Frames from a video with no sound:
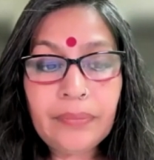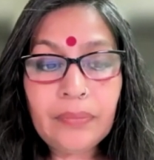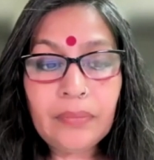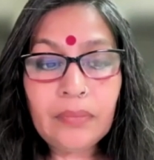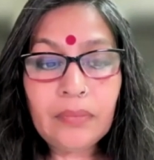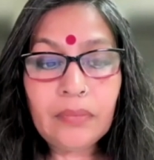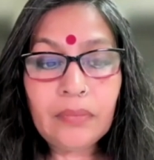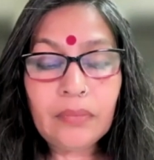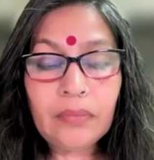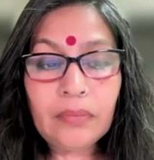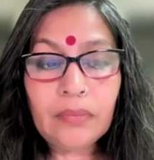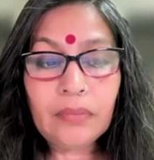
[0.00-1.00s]

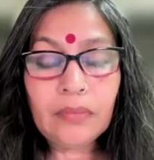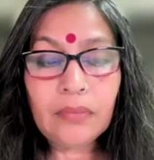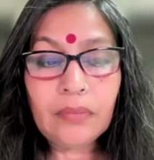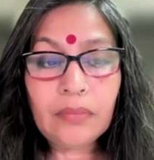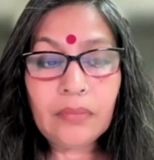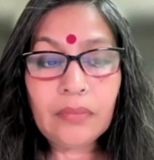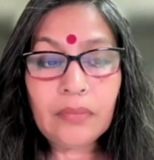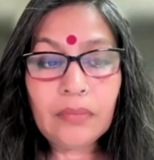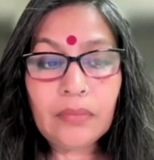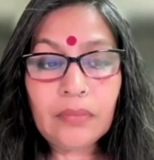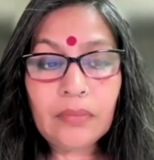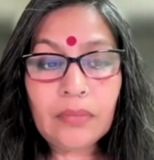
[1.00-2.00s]

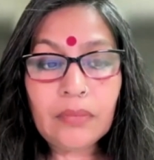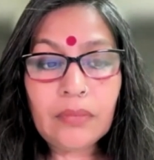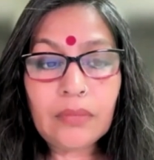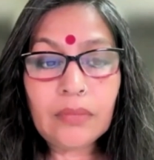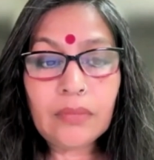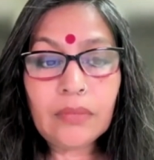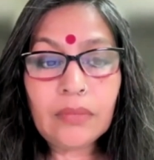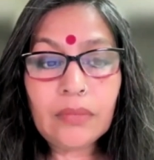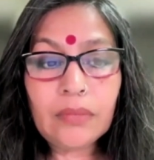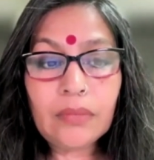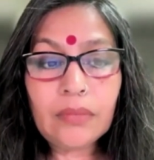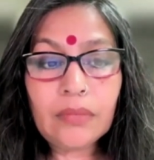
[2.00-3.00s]

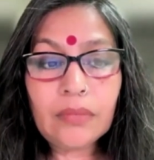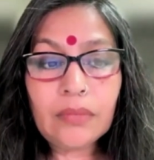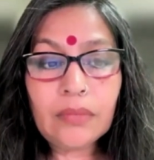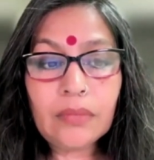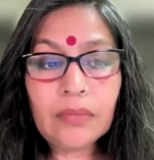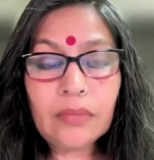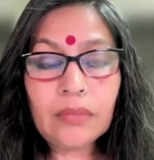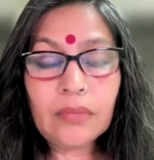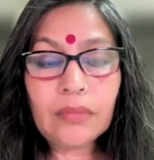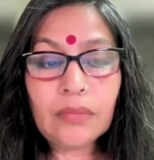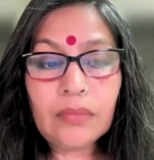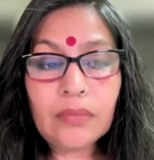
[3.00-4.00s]

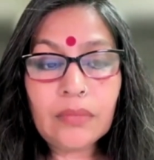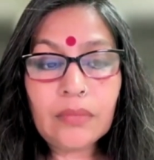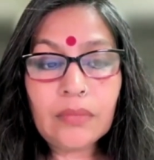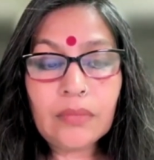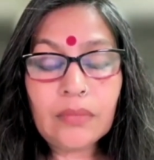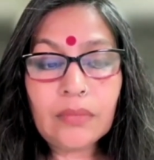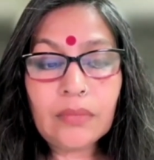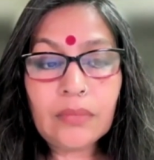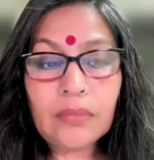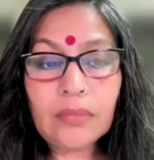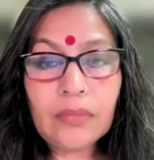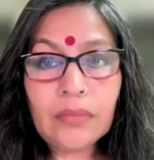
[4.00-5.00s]

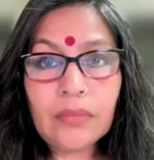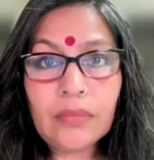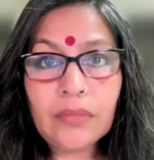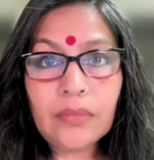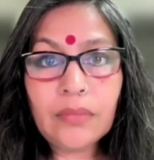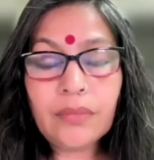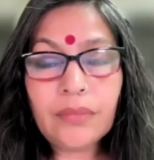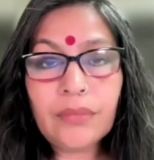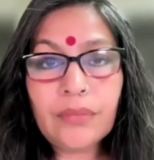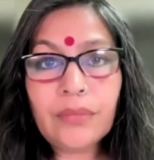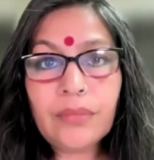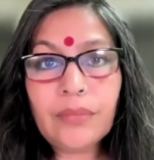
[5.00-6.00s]

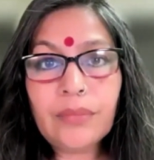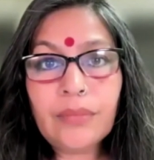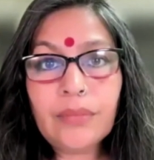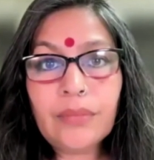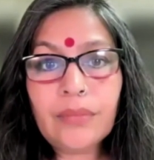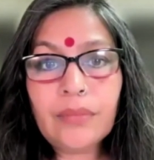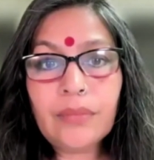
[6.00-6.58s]
Nobody speaks.